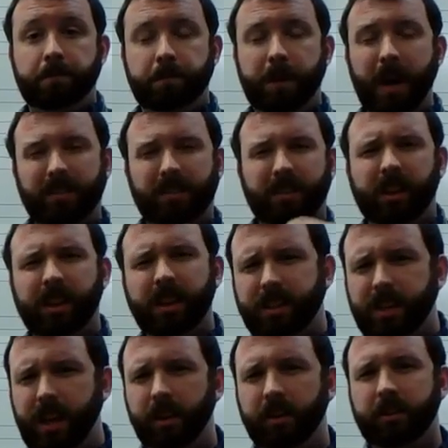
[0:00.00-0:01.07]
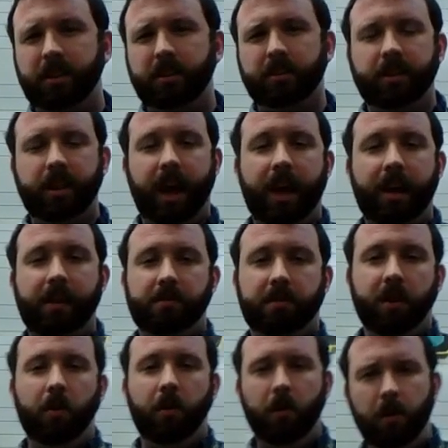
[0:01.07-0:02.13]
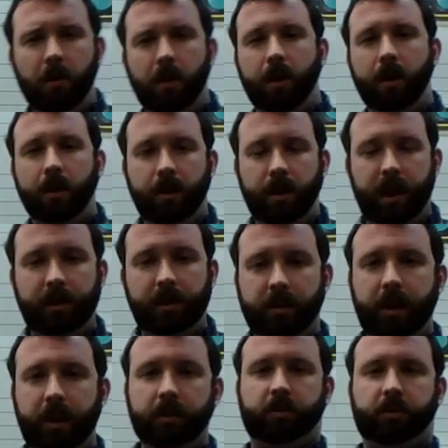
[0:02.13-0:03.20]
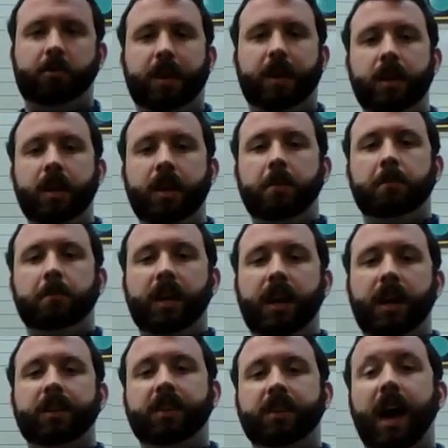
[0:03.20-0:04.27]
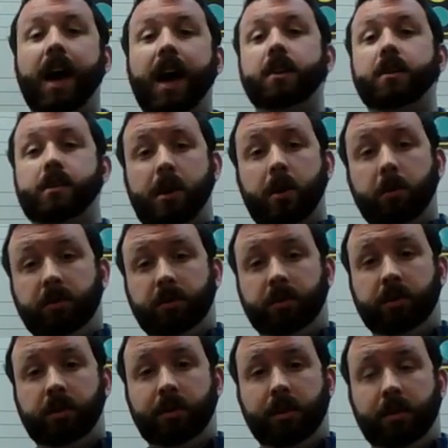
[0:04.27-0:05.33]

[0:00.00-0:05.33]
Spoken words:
basically tells us that the horn as an instrument plays higher notes